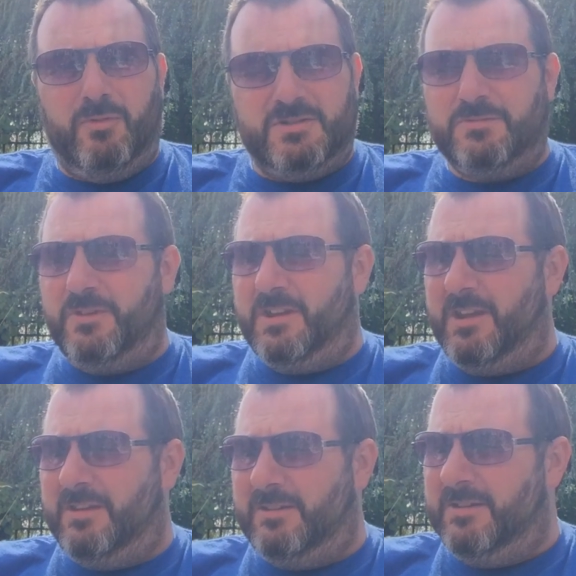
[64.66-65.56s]
what a
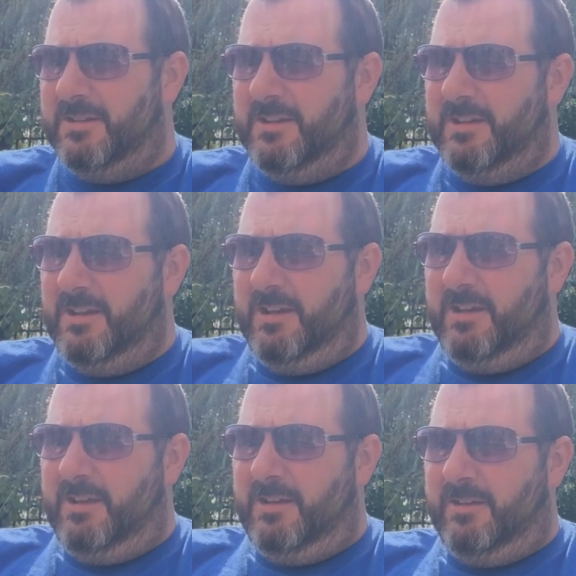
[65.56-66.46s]
weekend.
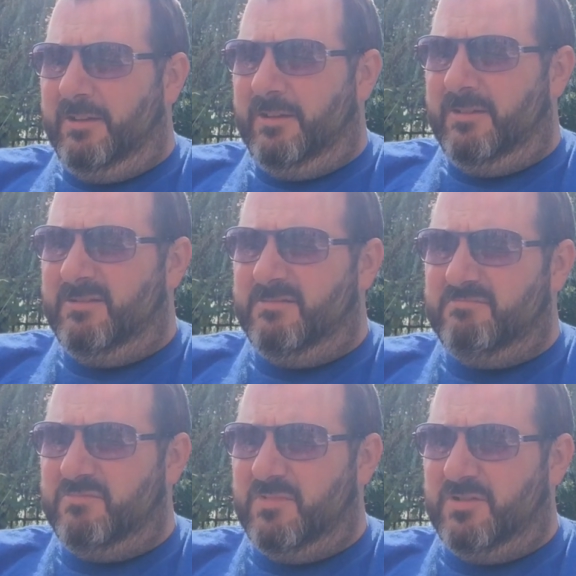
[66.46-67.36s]

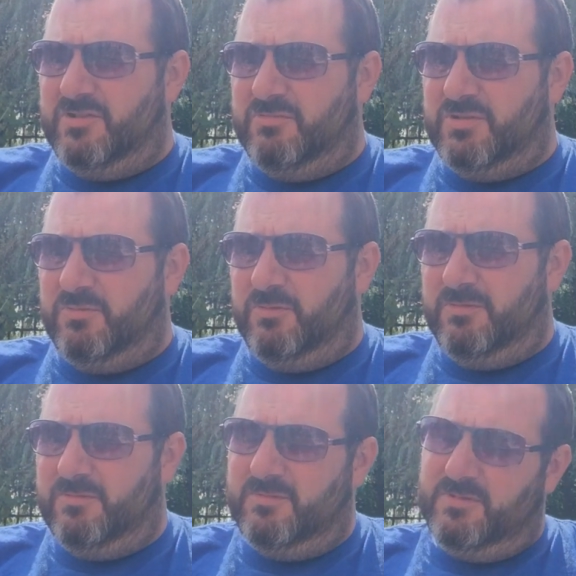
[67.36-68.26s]
As
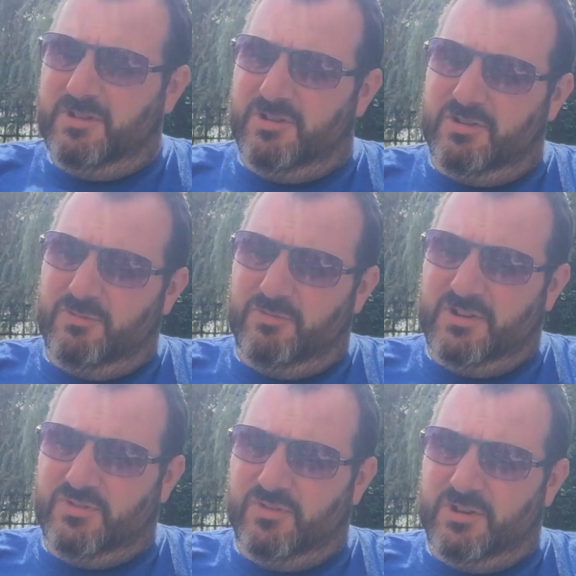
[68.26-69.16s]
usual, you can do
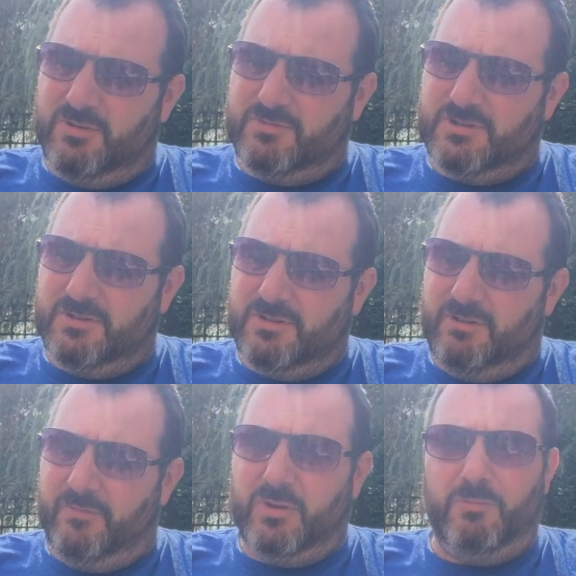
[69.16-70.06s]
these videos
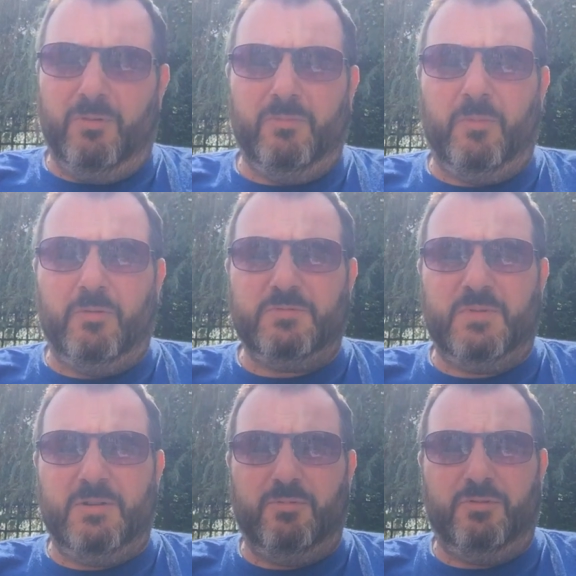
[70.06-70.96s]
however you want, but most
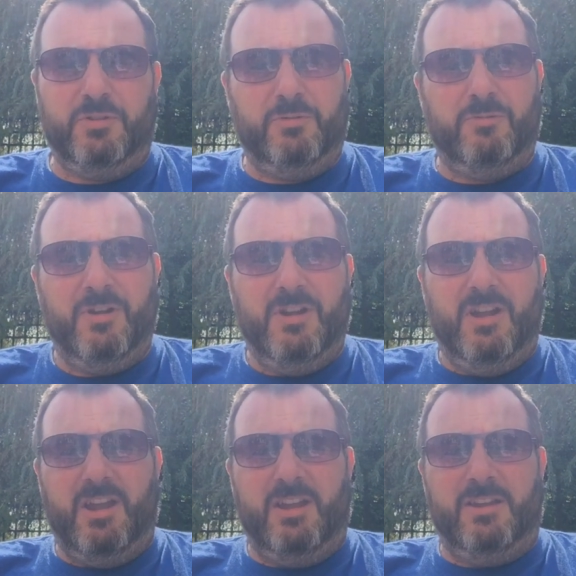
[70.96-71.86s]
people do
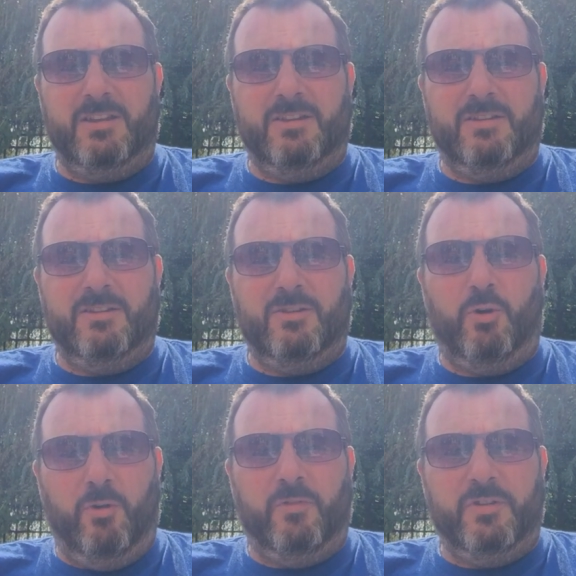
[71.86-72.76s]
a
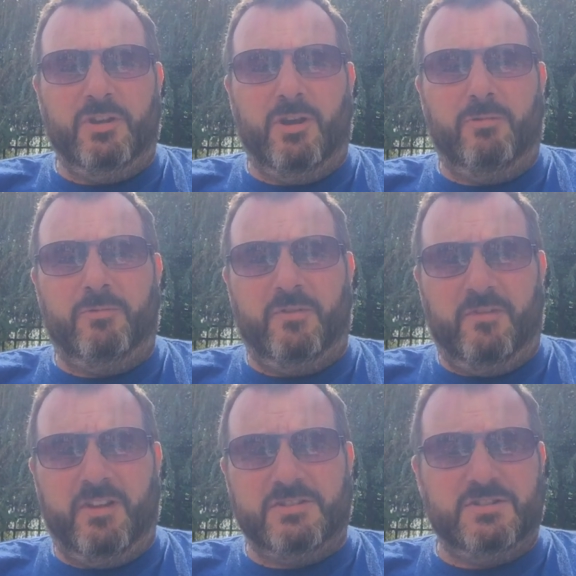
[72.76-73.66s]
haul video and a
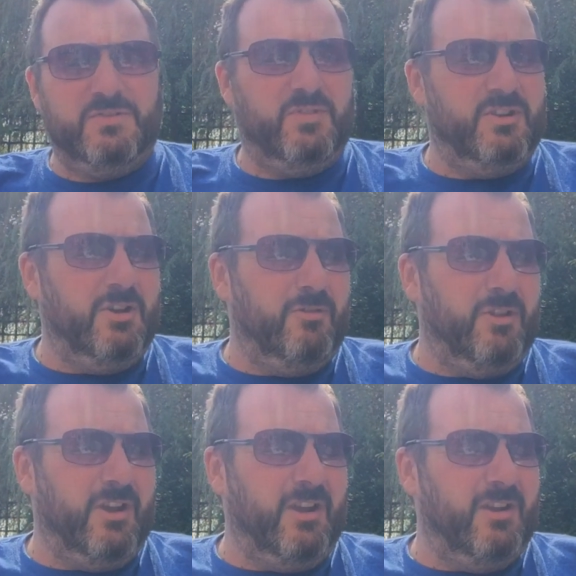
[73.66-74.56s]
reflections video
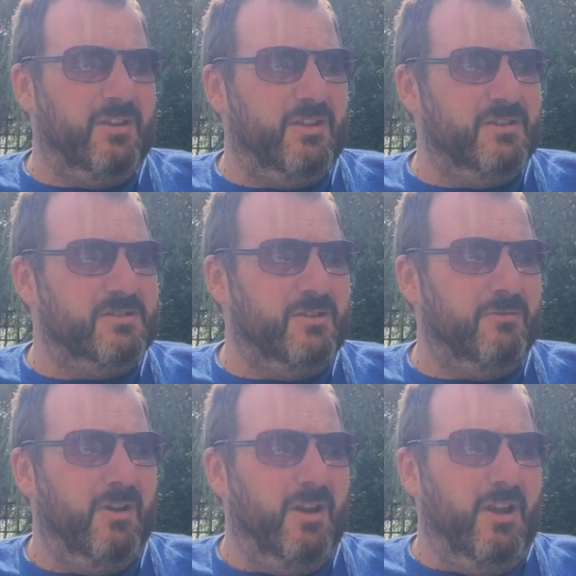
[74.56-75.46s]
and that kind of thing,
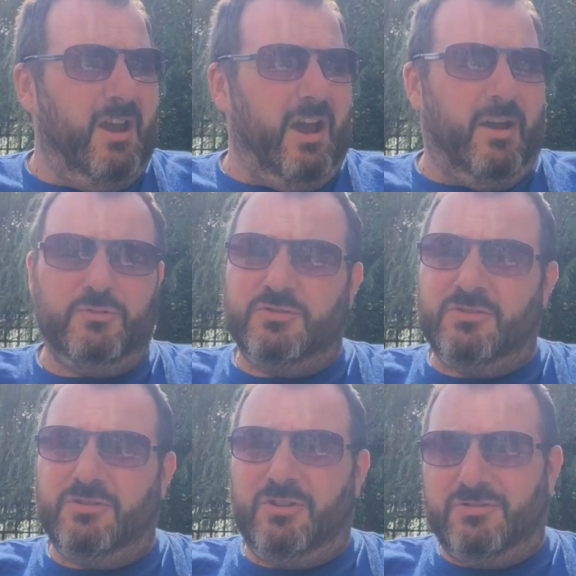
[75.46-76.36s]
so I'm just
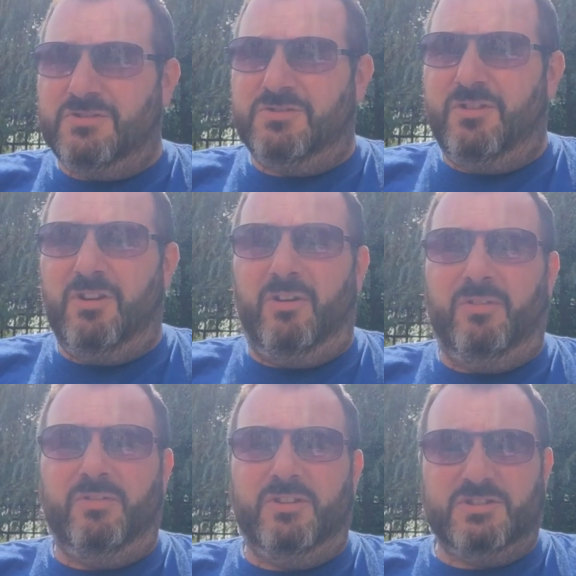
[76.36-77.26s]
going to concentrate
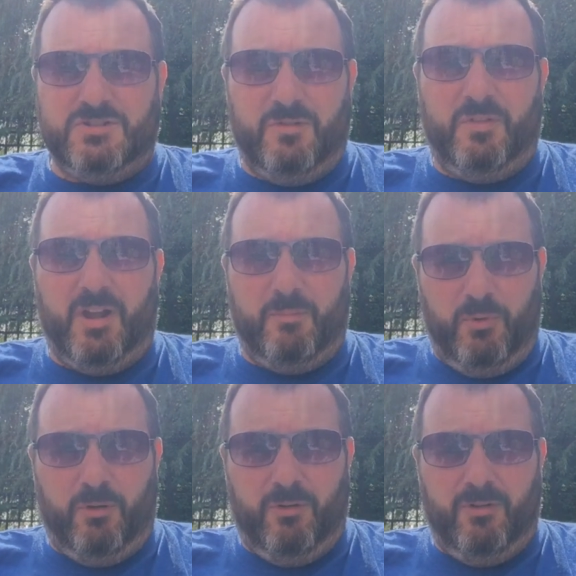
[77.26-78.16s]
on the stuff that I
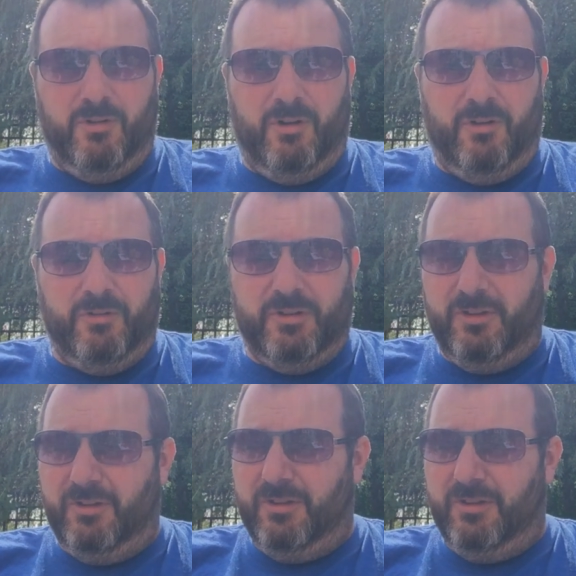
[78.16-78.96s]
bought on